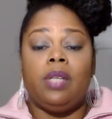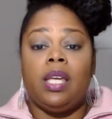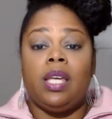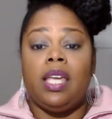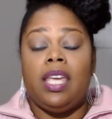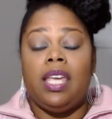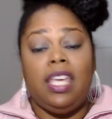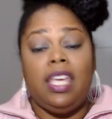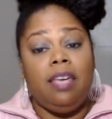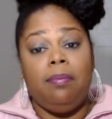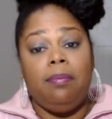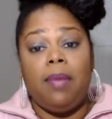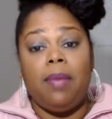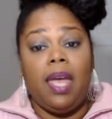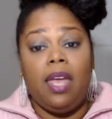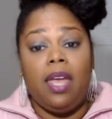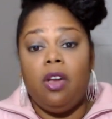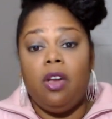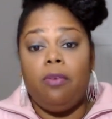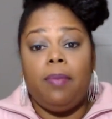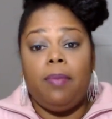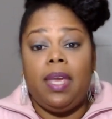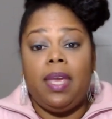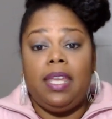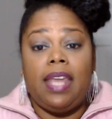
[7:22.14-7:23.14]
He may
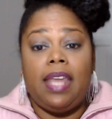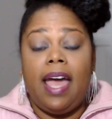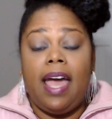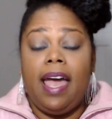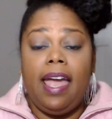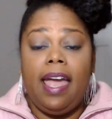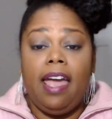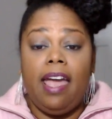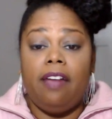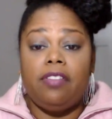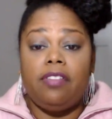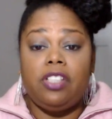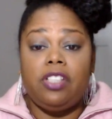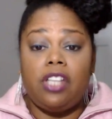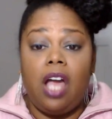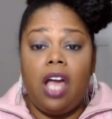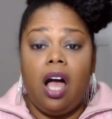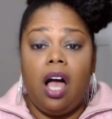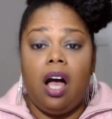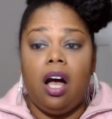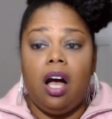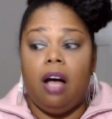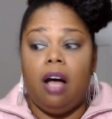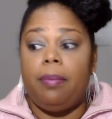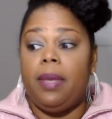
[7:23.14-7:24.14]
or may not have a
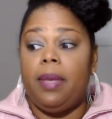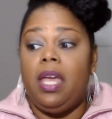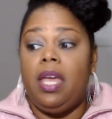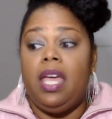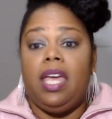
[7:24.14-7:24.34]
job.